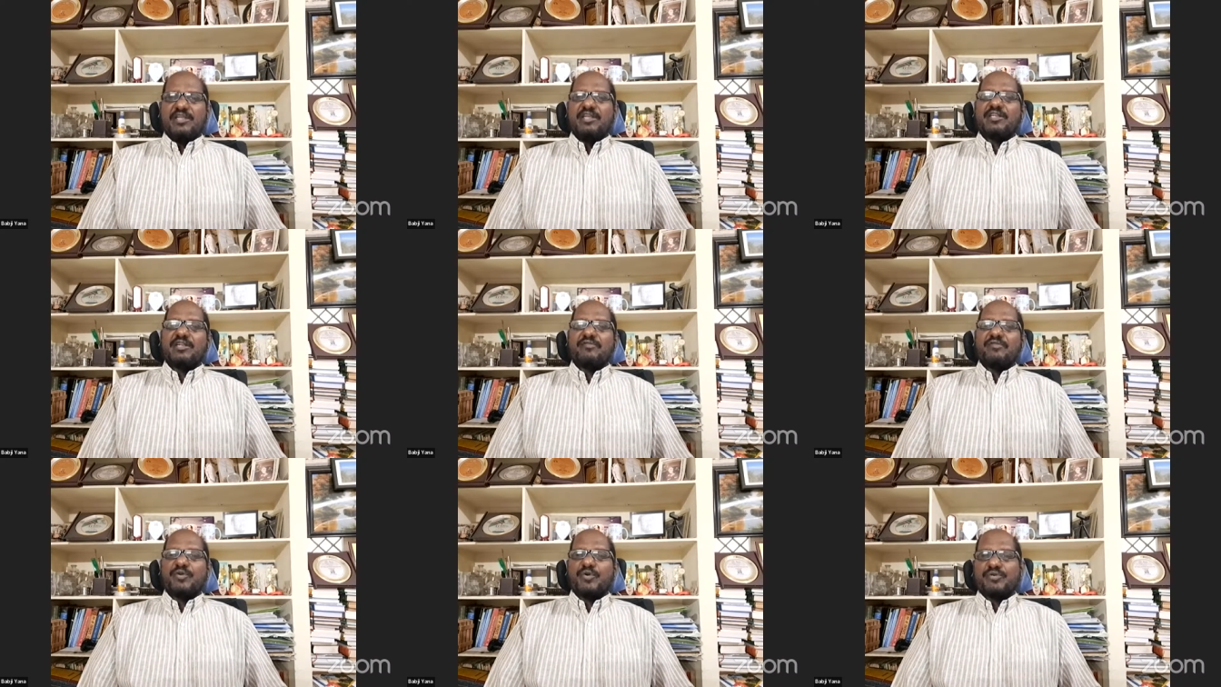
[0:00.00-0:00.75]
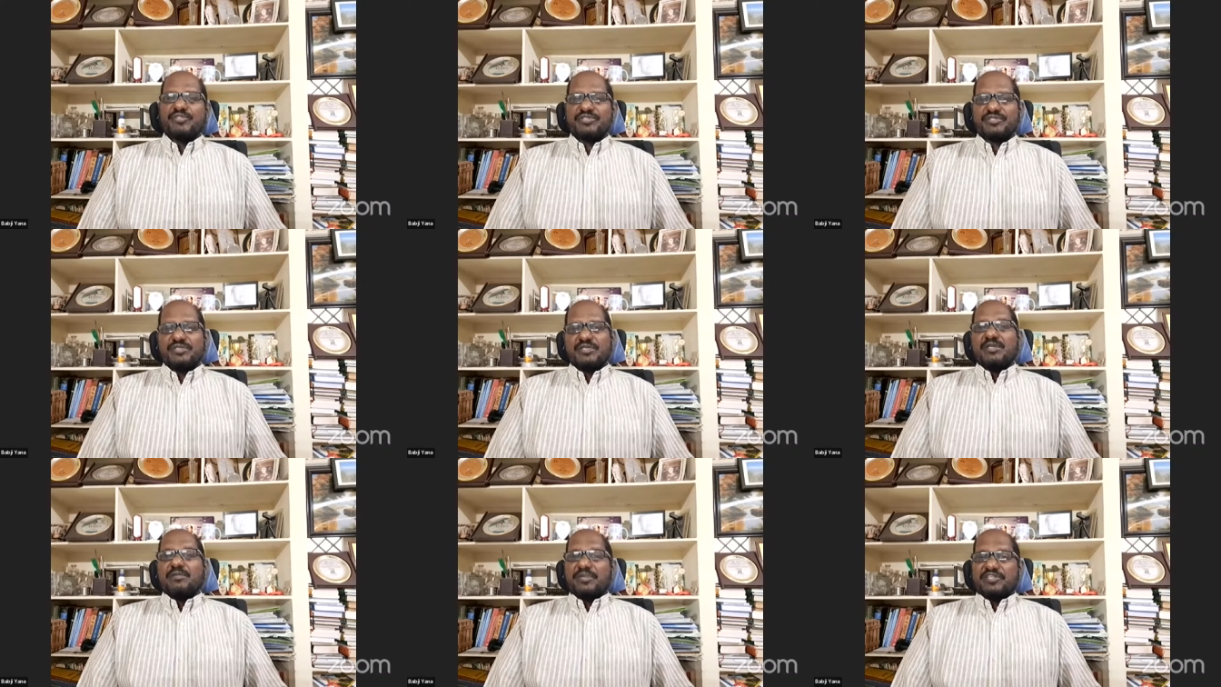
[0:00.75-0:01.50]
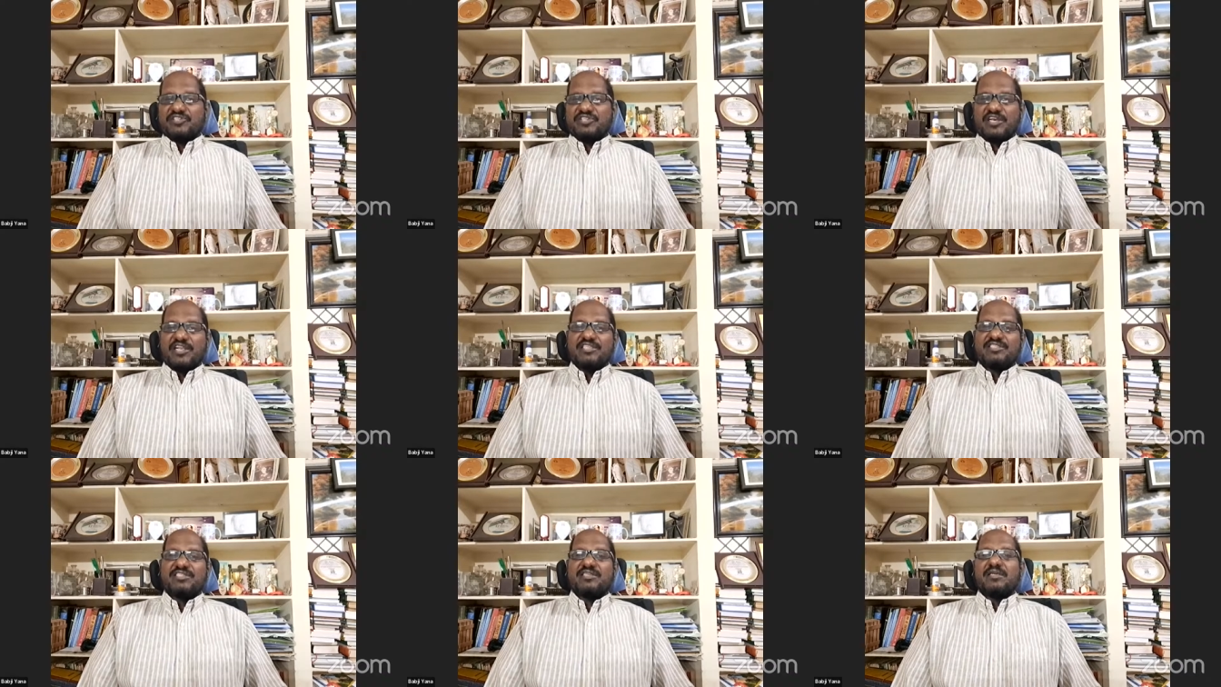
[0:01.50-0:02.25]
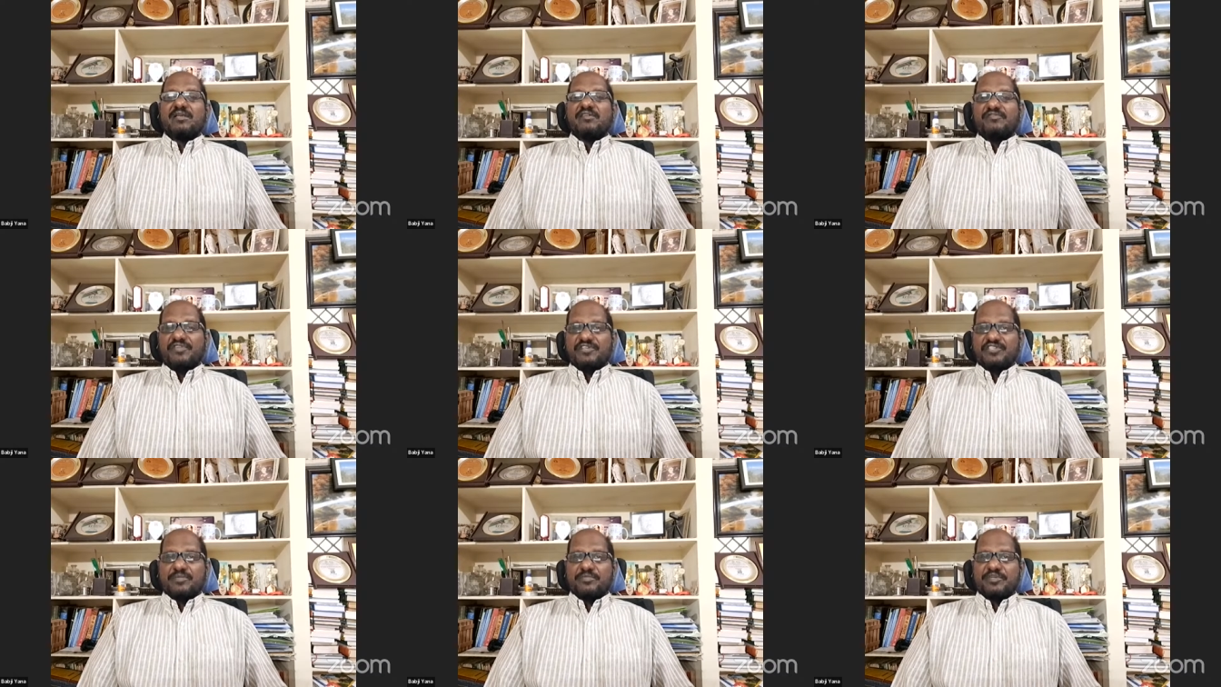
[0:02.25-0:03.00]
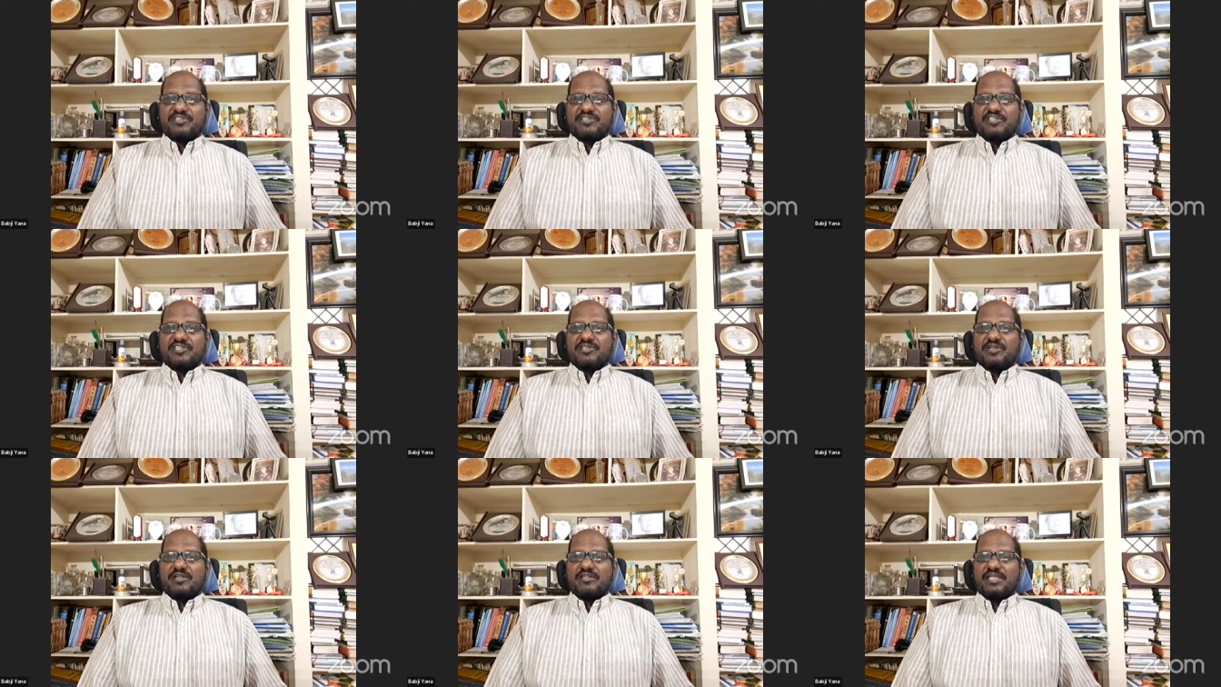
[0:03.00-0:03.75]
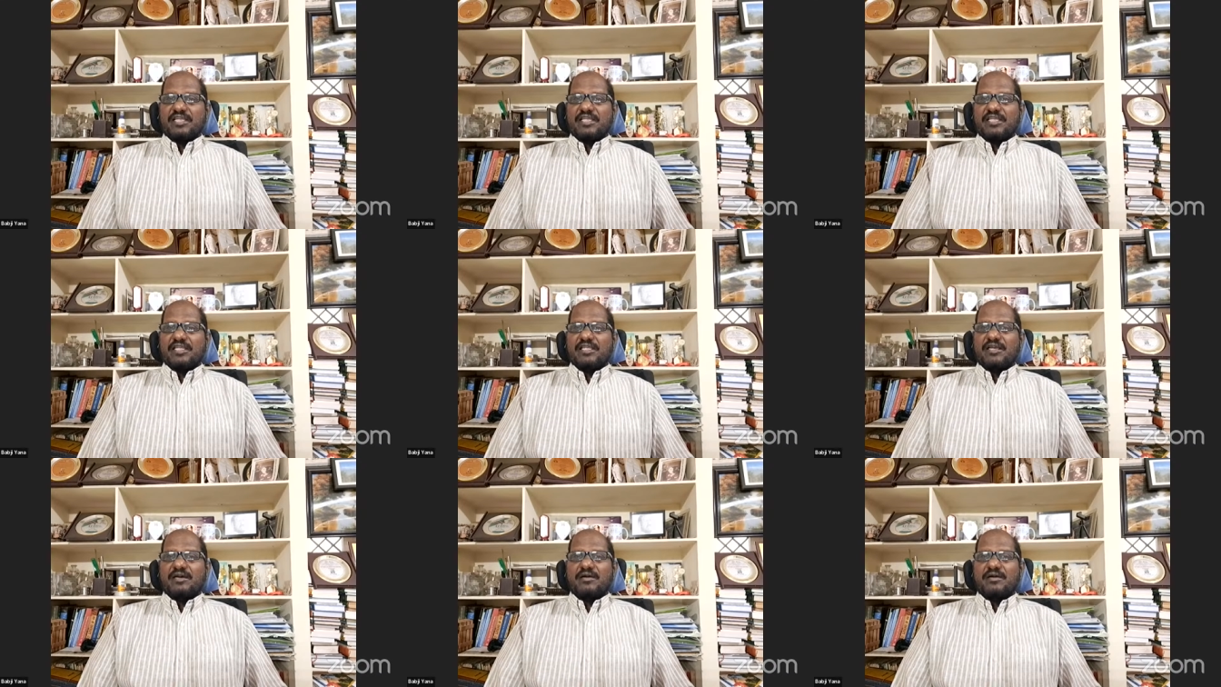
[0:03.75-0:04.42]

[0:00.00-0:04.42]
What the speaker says: Interview notes, press release, feature press. These are all the